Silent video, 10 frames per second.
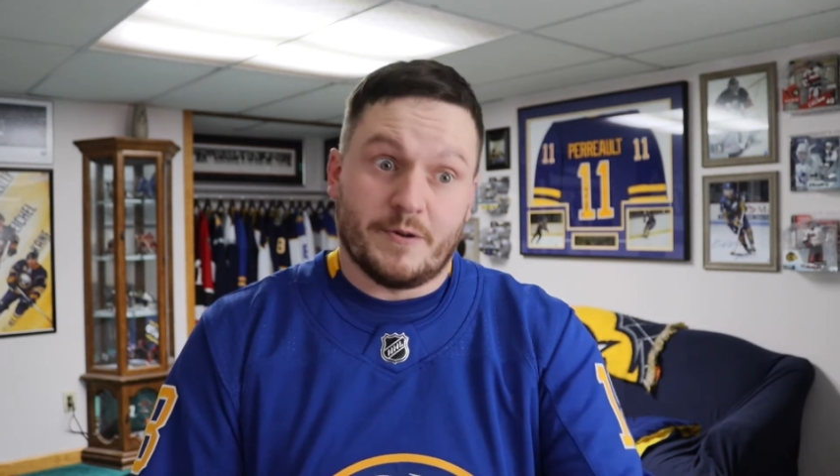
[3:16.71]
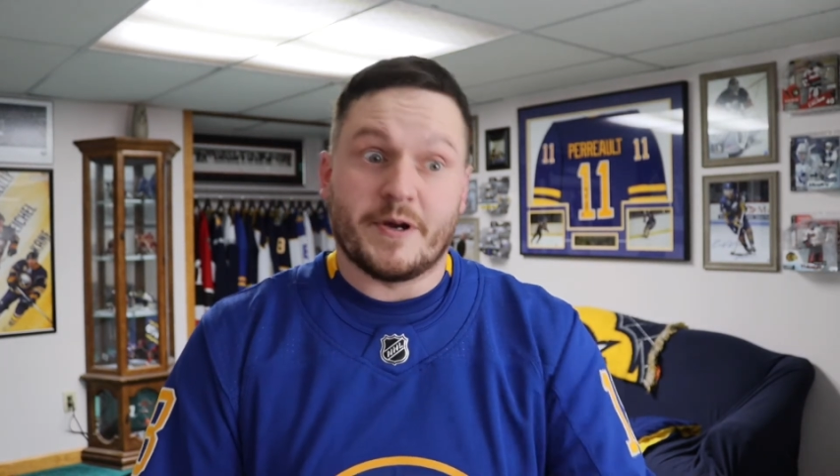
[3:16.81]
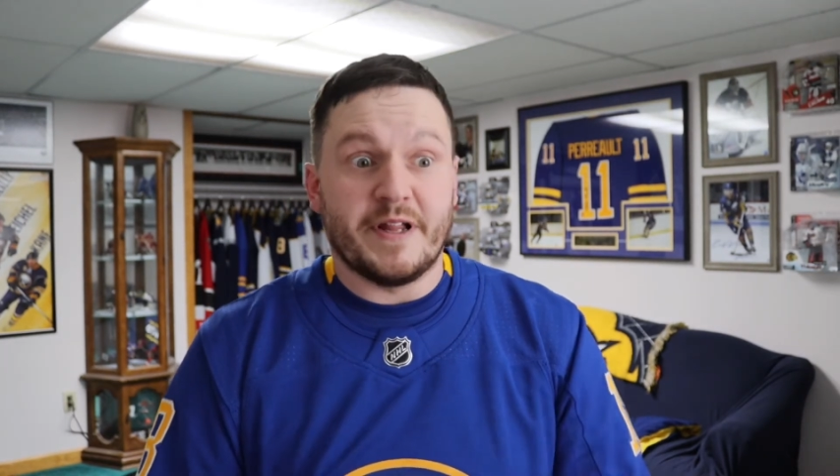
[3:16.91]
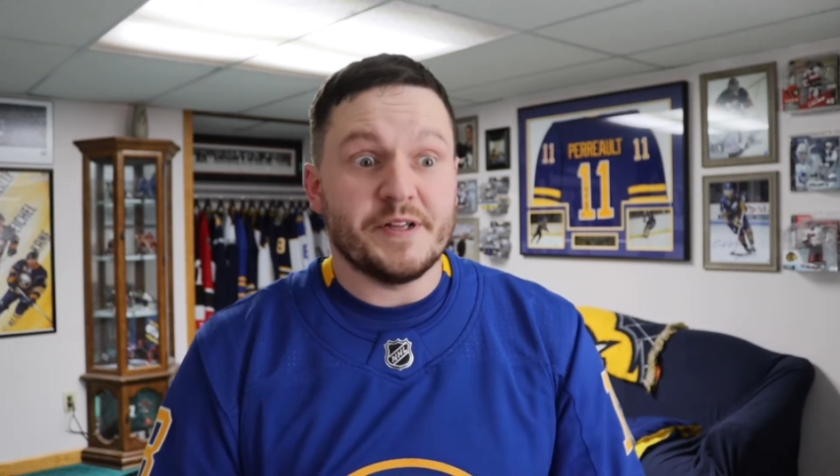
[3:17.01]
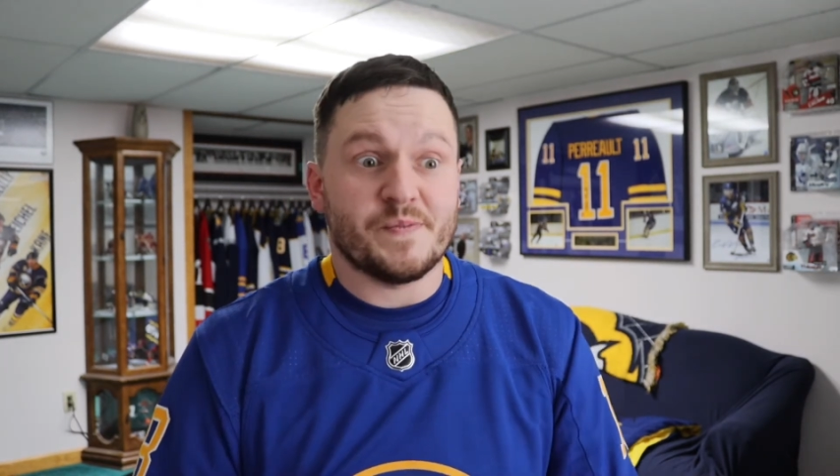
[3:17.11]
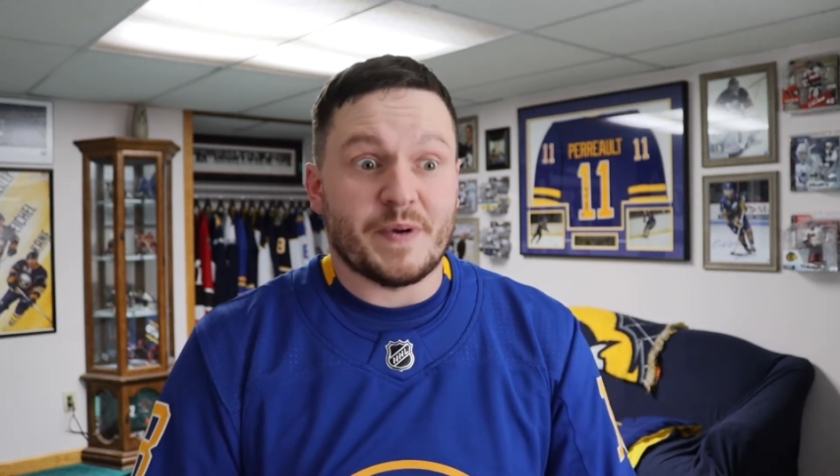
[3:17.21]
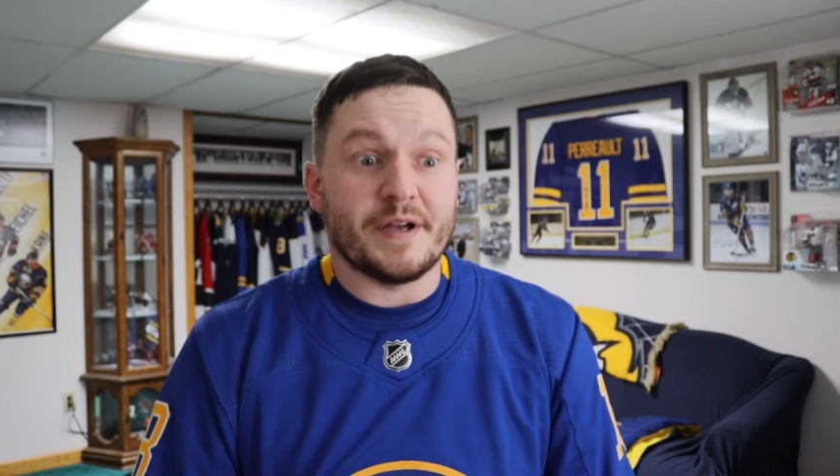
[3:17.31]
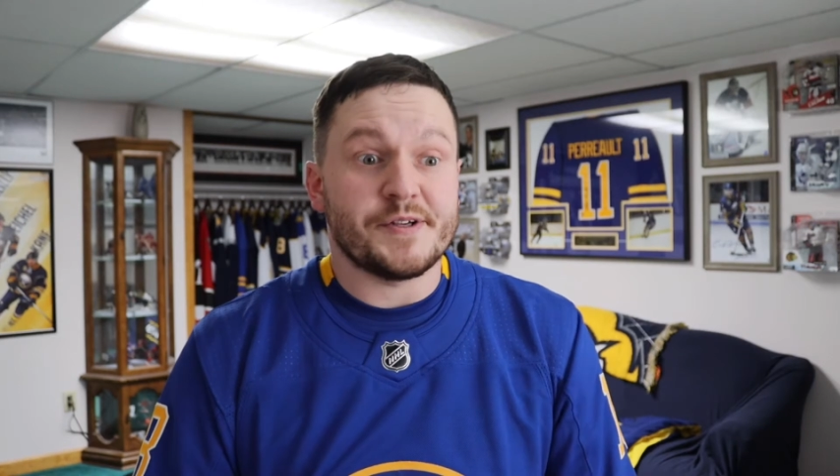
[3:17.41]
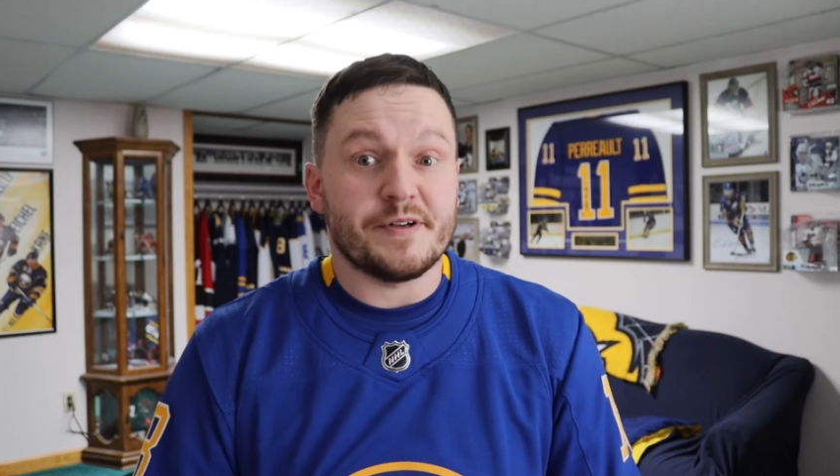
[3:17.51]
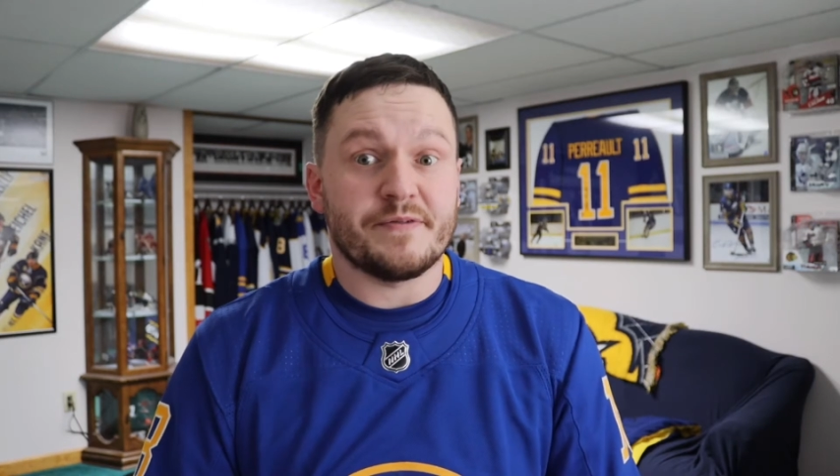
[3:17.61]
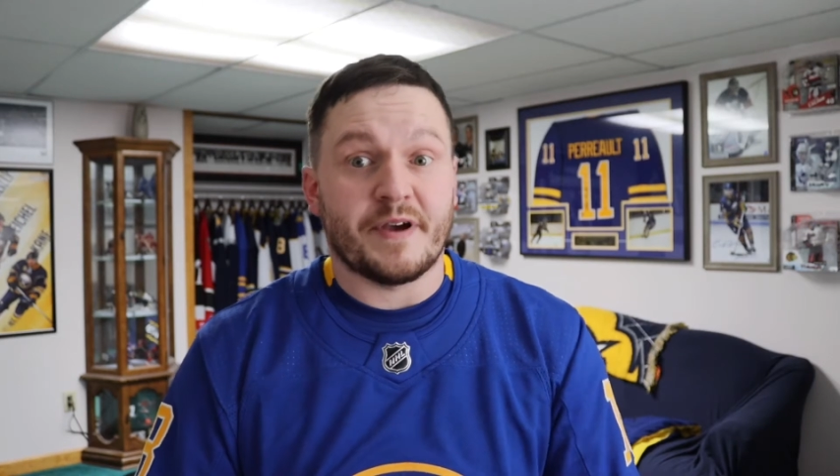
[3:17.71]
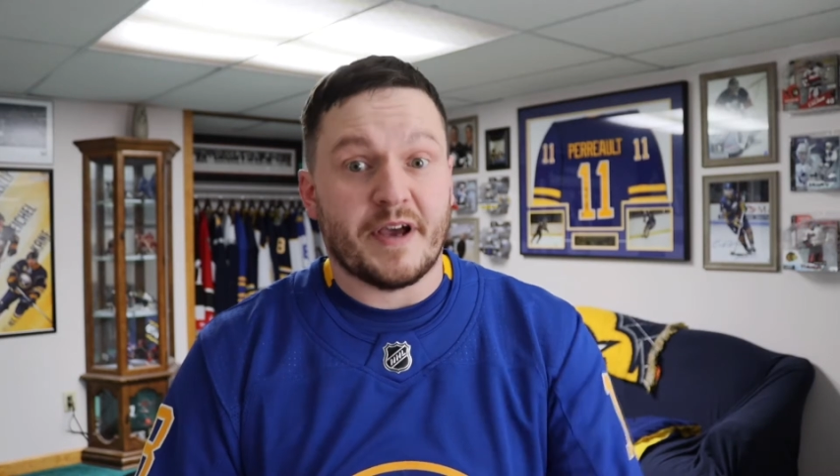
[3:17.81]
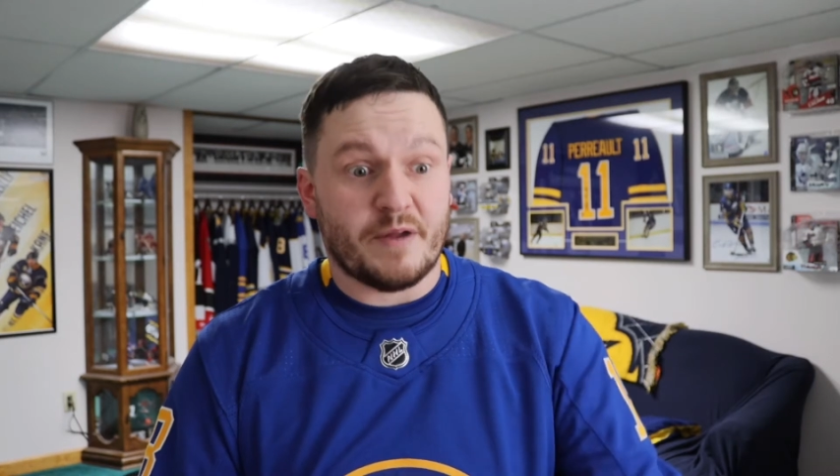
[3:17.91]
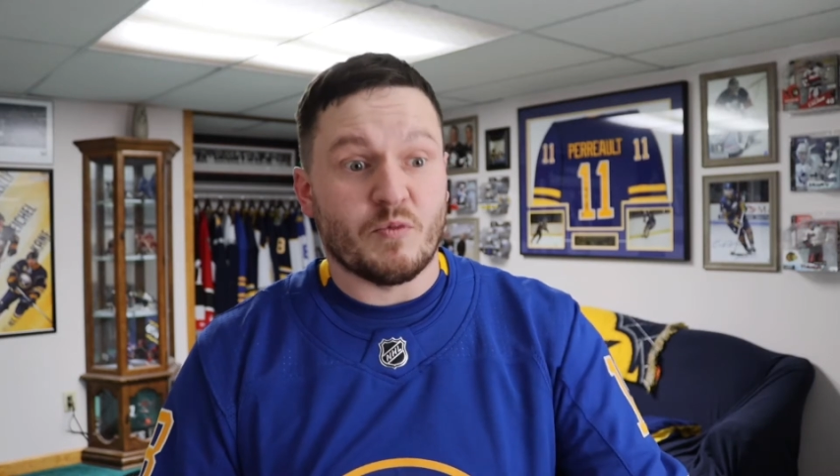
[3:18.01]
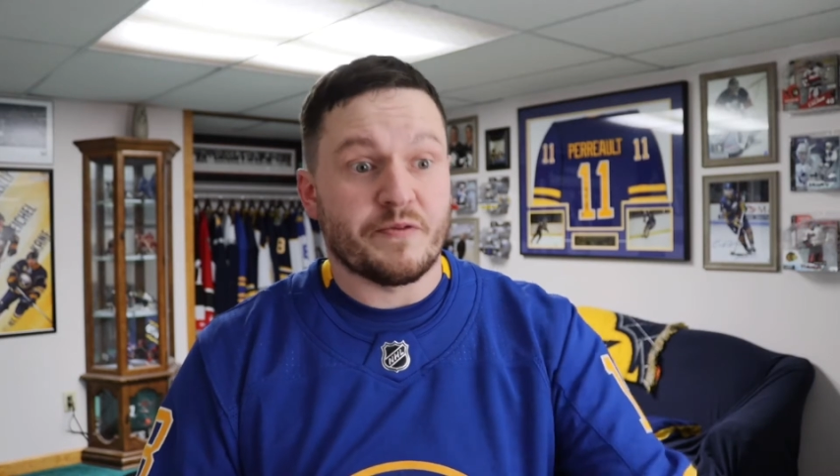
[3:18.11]
Okay, that's a positive.
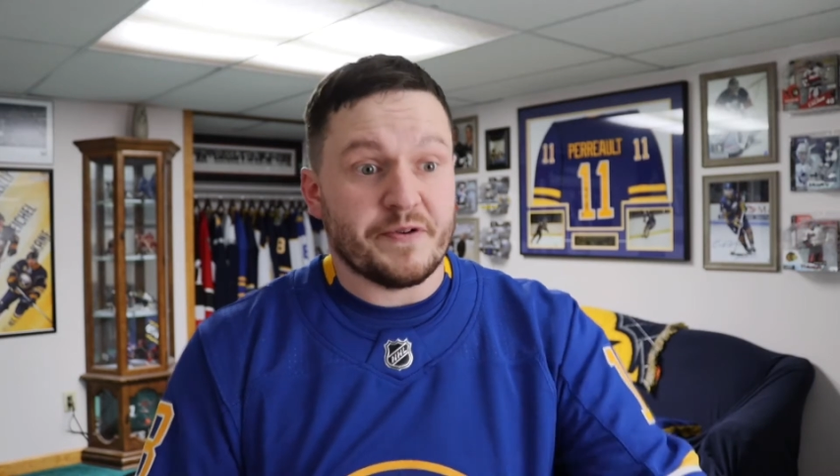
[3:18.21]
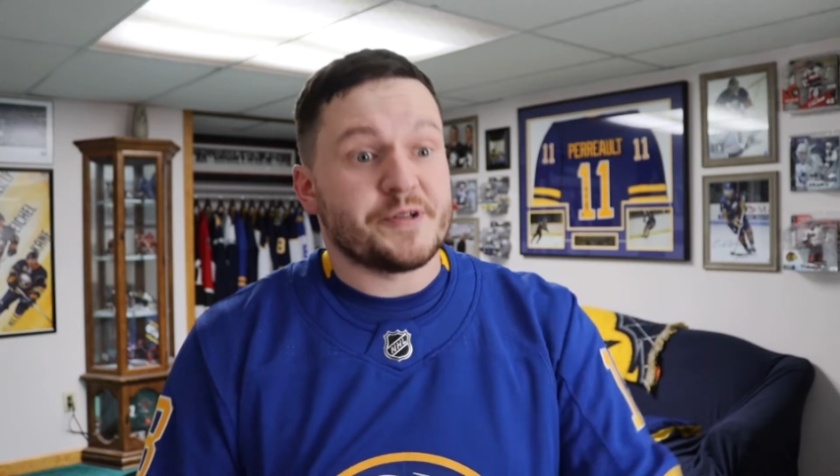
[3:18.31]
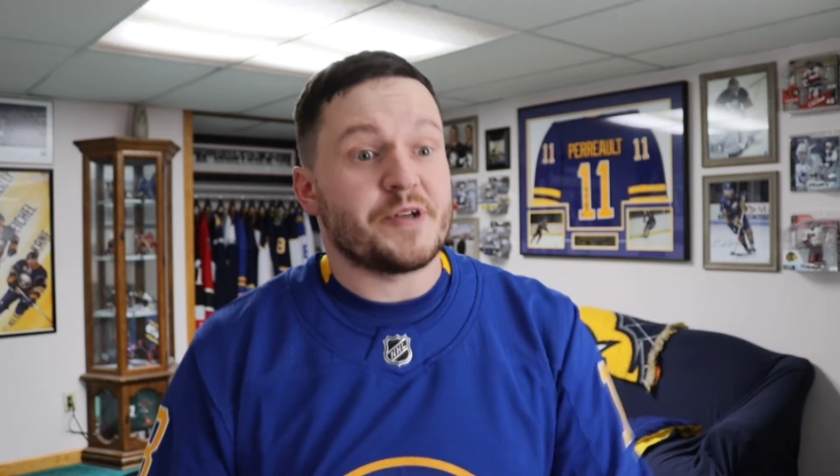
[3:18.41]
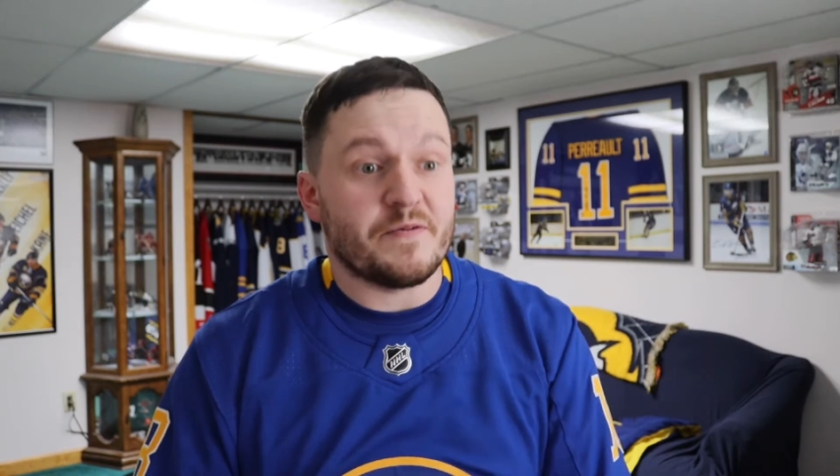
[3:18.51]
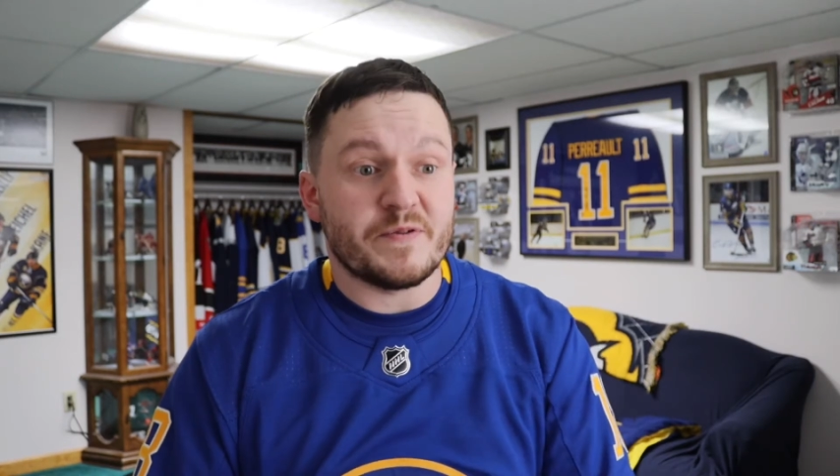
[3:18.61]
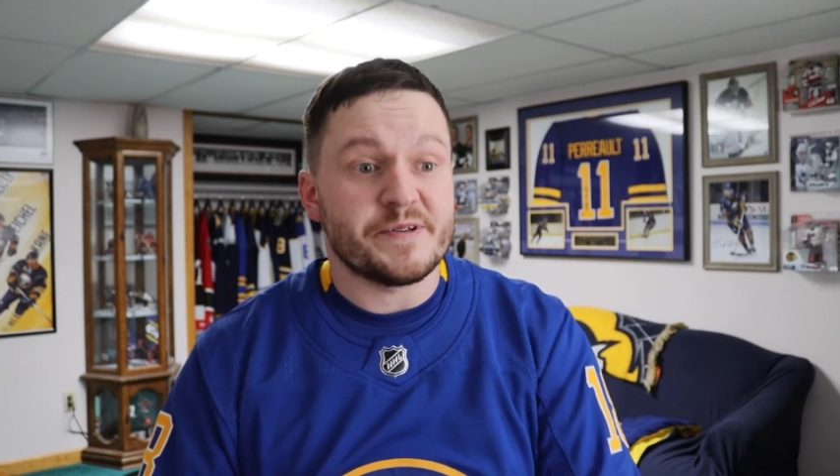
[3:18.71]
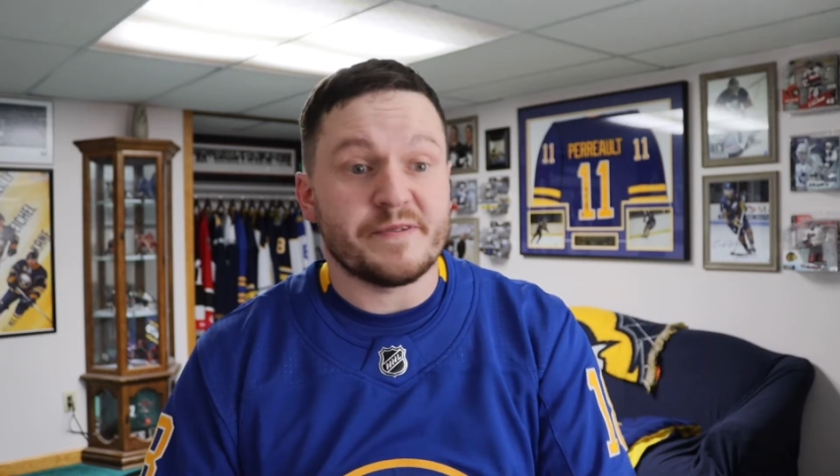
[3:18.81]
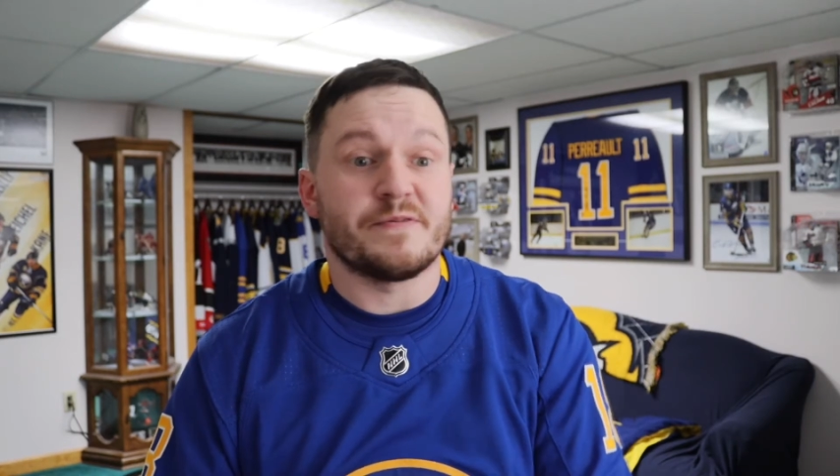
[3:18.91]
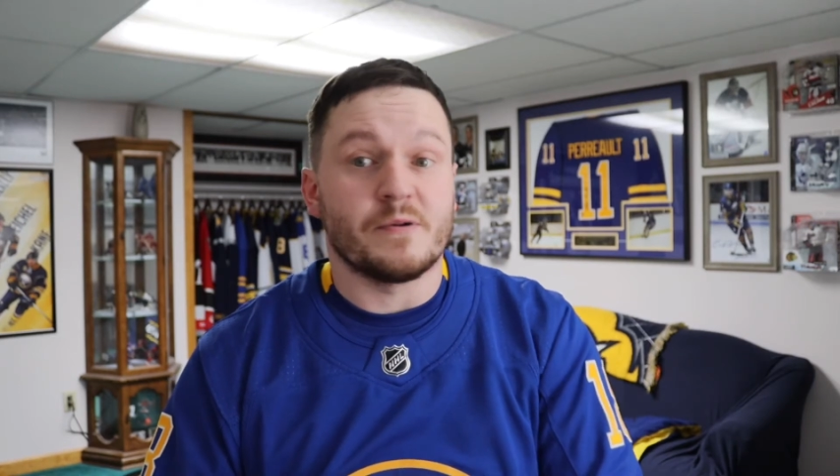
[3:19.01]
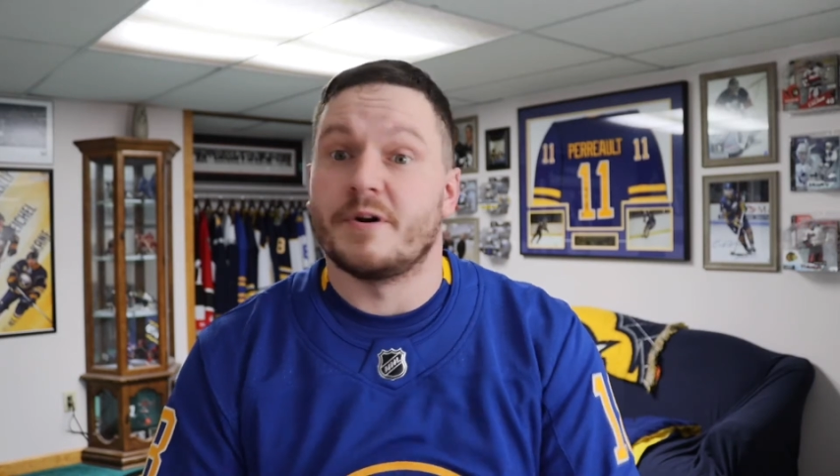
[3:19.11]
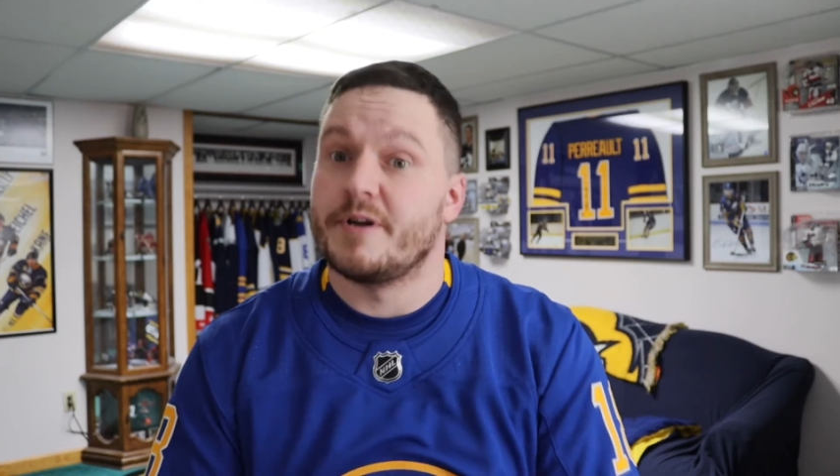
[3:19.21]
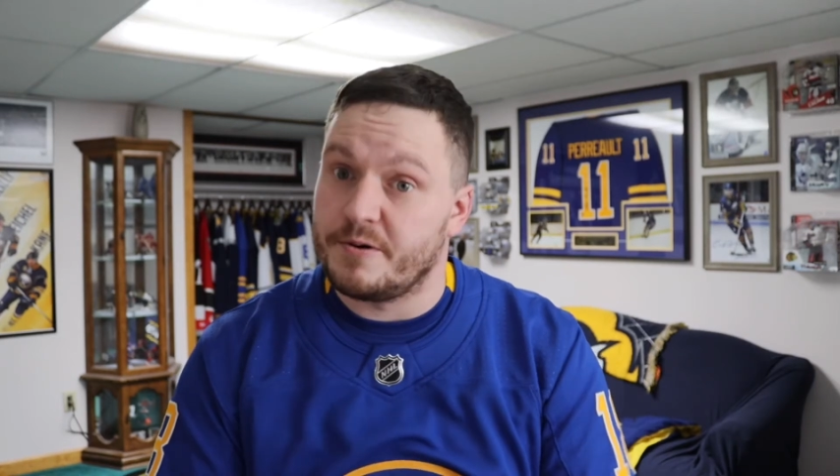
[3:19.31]
Had more face-off wins than Florida.